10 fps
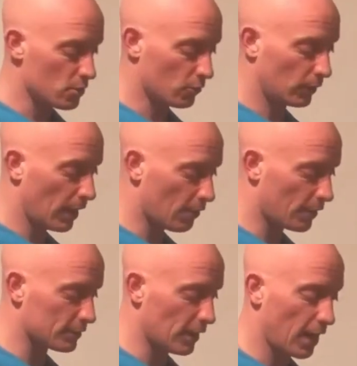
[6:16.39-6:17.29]
So allow
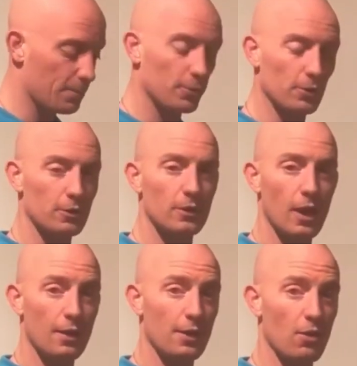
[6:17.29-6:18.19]
that to
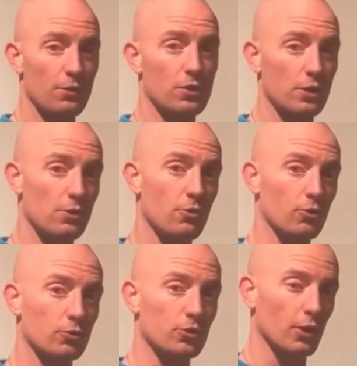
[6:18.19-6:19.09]
happen, and then obviously you're
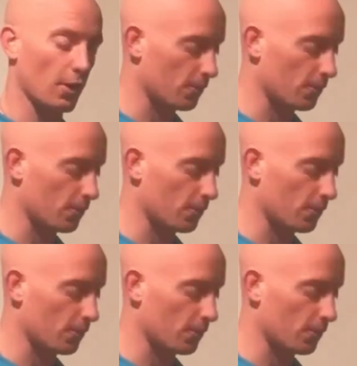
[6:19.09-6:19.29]
all good to